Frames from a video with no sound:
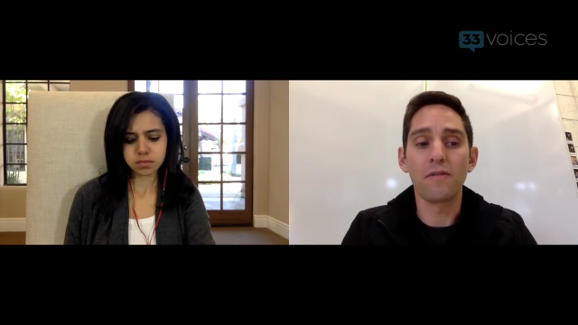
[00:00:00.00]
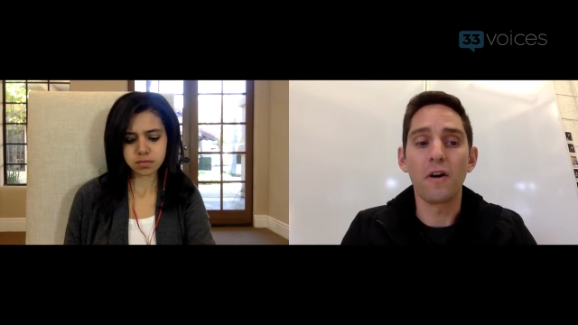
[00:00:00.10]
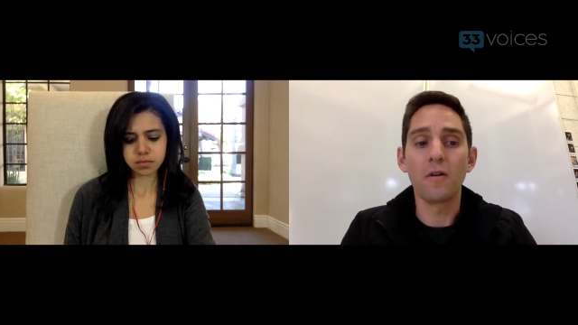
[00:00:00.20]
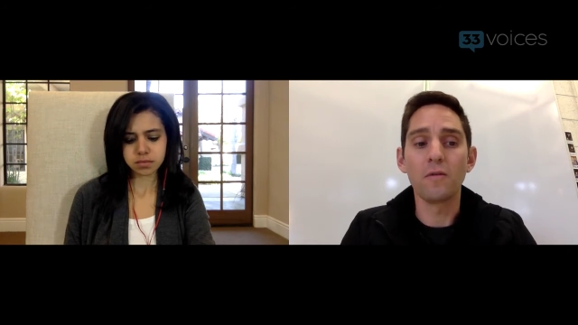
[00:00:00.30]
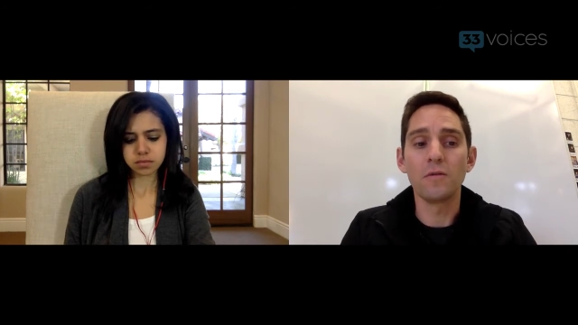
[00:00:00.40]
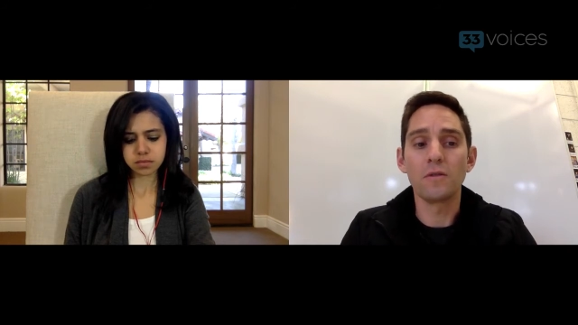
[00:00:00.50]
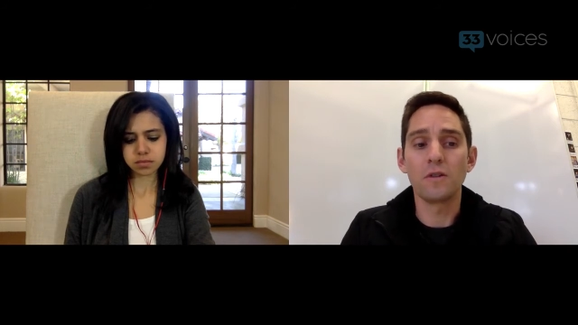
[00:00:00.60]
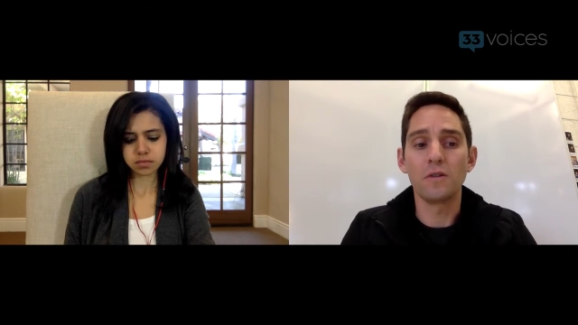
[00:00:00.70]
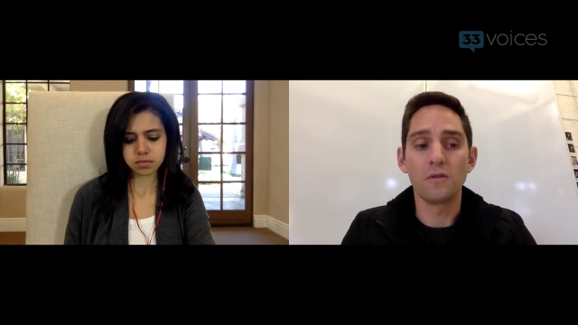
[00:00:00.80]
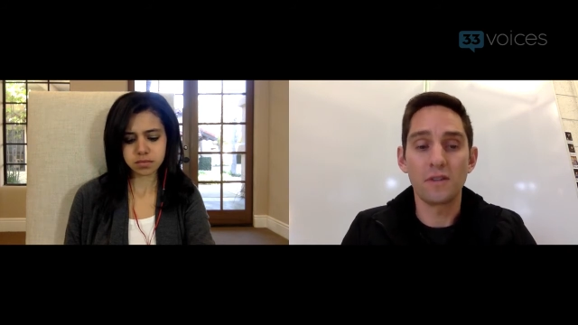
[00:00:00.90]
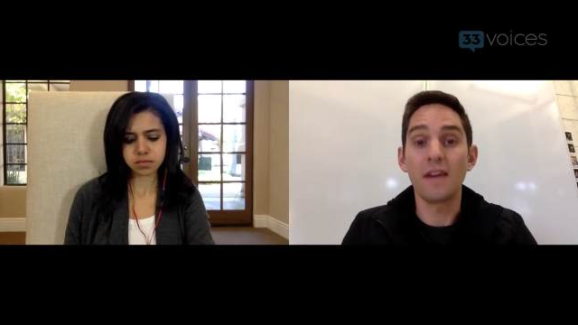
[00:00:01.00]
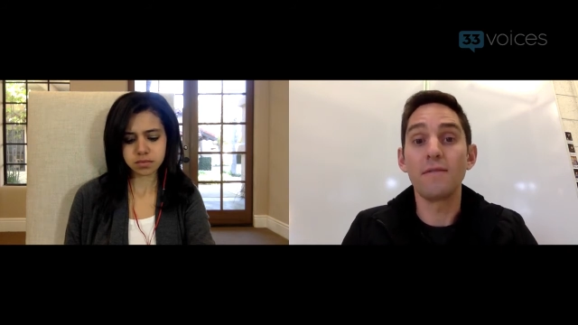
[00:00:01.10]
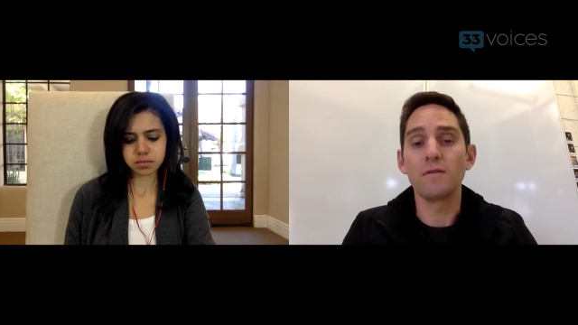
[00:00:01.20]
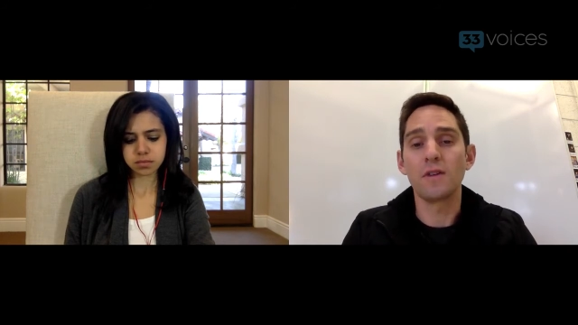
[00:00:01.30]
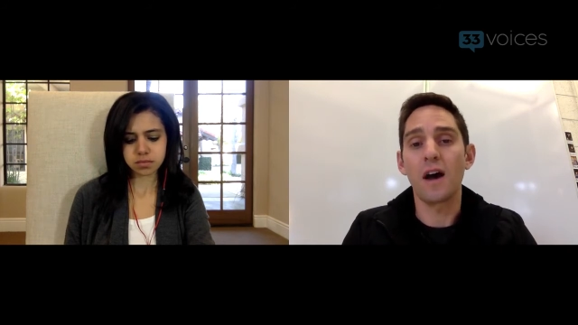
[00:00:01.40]
Speaker 1: phone to save
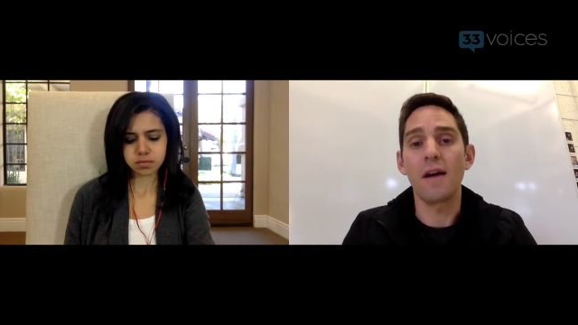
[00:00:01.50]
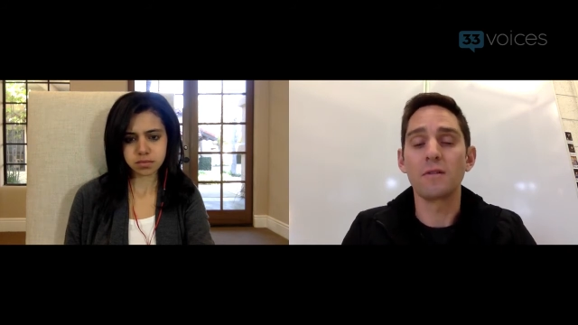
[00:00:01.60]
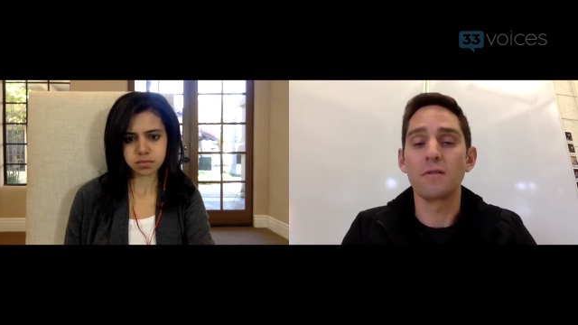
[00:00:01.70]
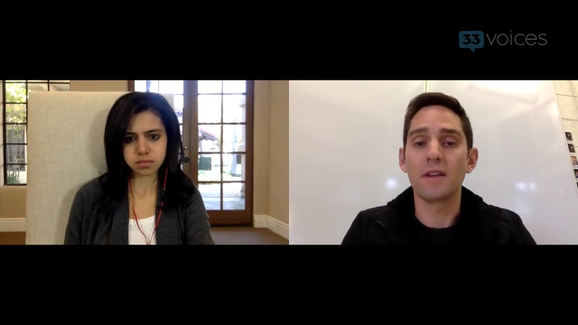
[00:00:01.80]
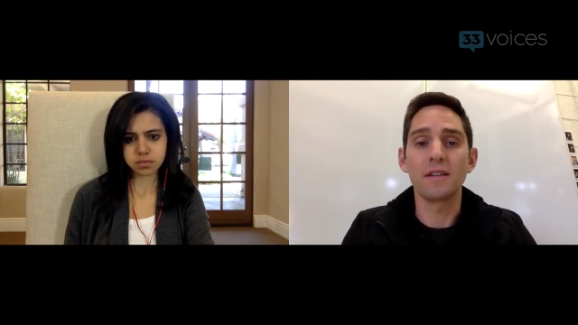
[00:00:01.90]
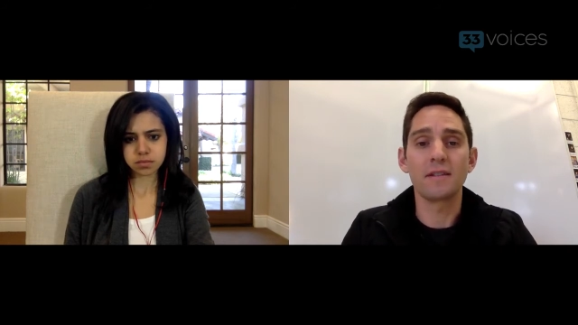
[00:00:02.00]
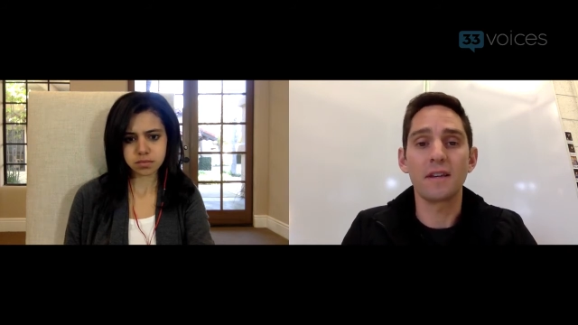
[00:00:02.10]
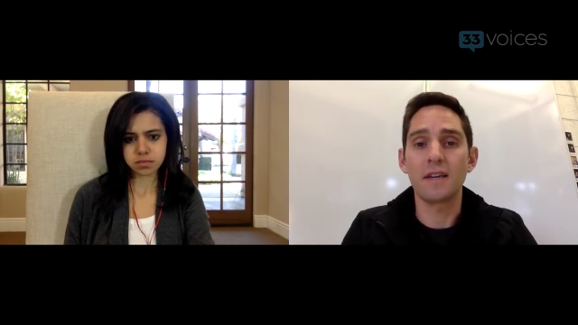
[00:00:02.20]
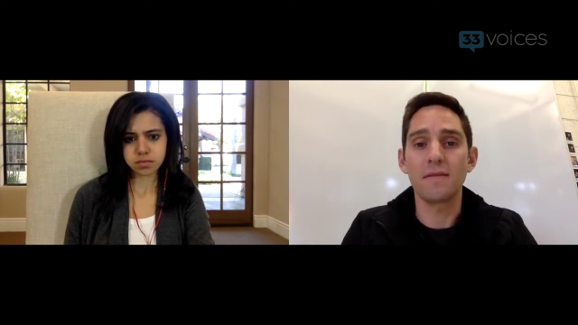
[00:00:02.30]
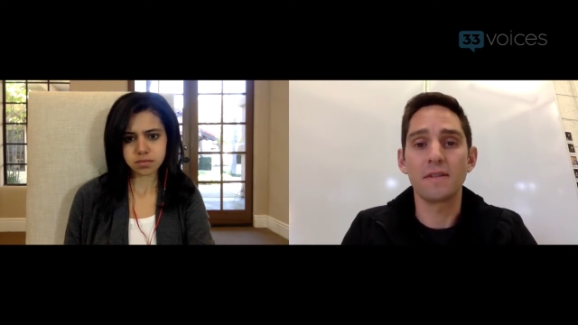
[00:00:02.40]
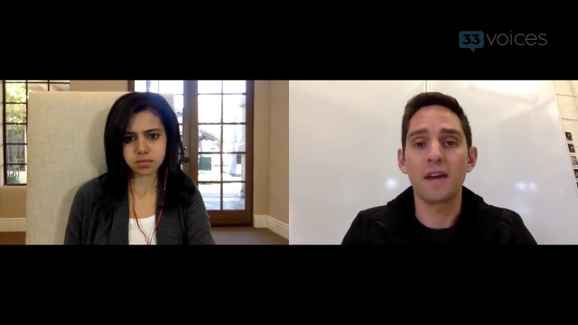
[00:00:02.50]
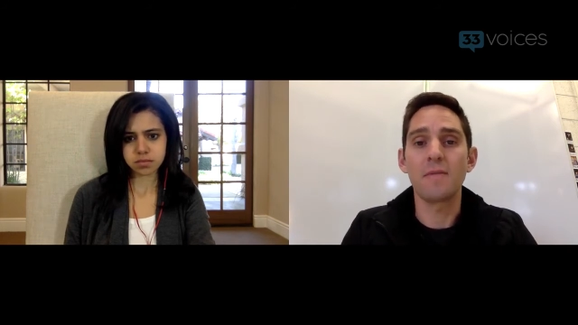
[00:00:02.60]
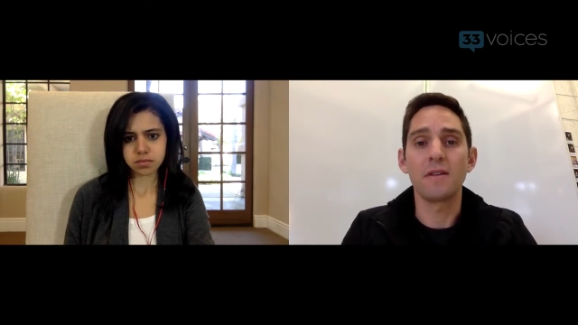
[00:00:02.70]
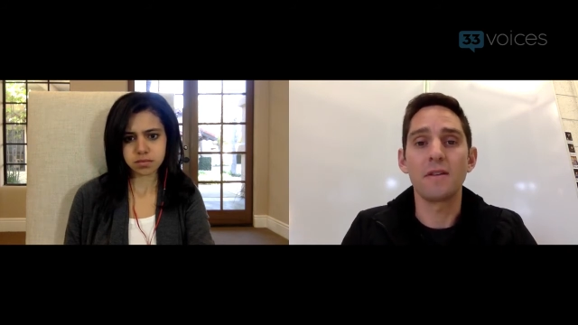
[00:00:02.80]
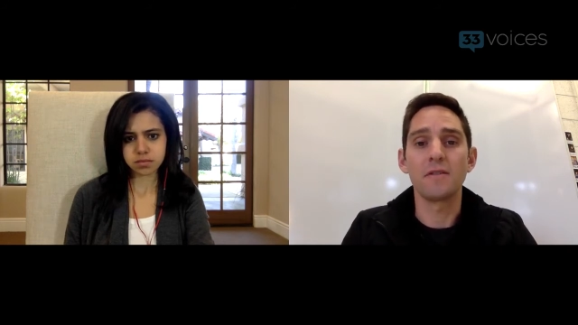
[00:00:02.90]
you time. So things like even
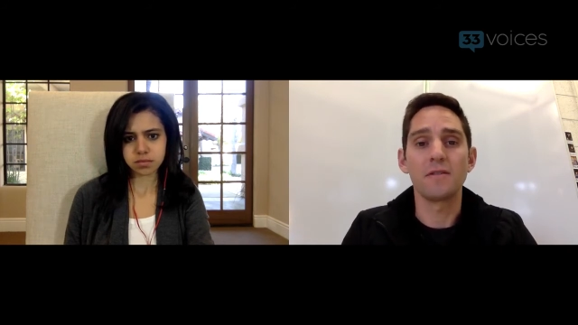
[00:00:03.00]
typing in your